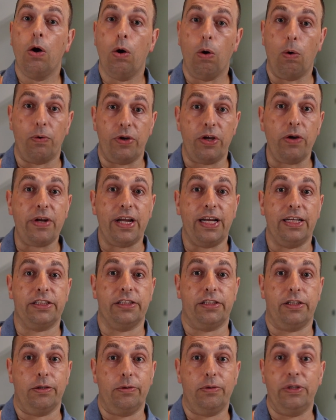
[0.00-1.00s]
All you need to
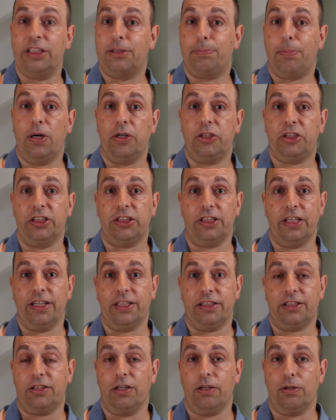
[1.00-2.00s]
do is purchase an
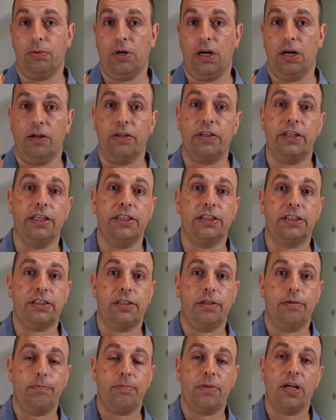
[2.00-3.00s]
external hard disk.
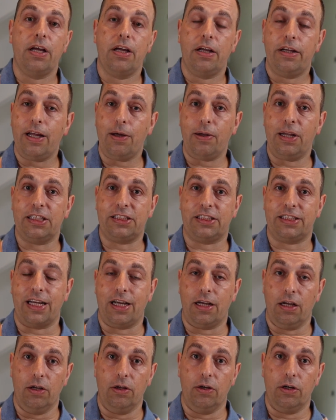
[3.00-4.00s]
Now let's
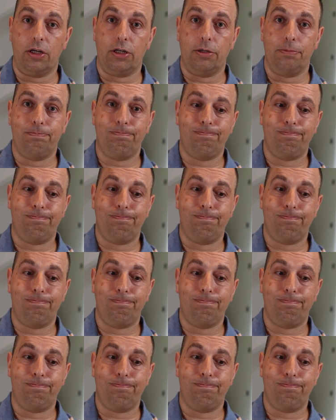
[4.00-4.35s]
take a look.